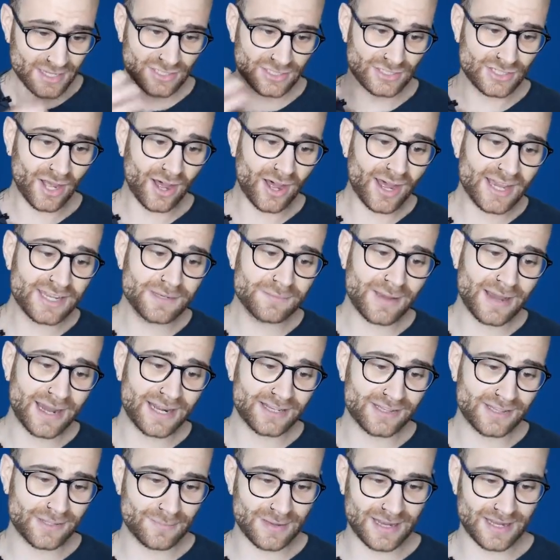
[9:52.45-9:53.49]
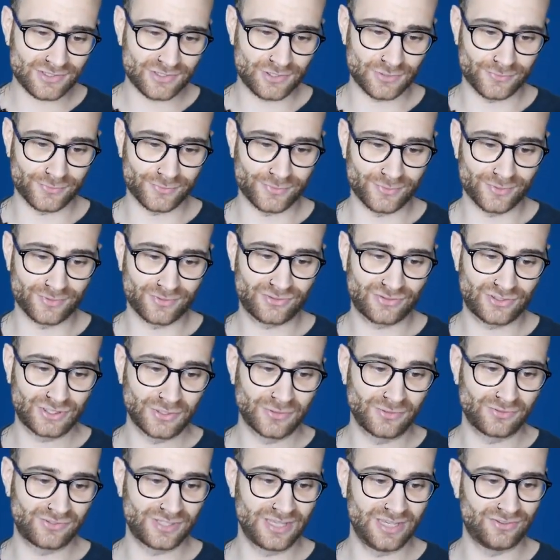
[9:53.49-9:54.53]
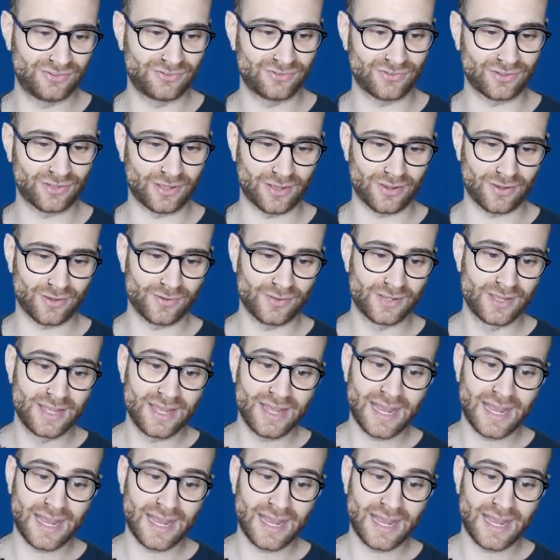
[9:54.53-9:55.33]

Nine Man of the Match awards two seasons ago,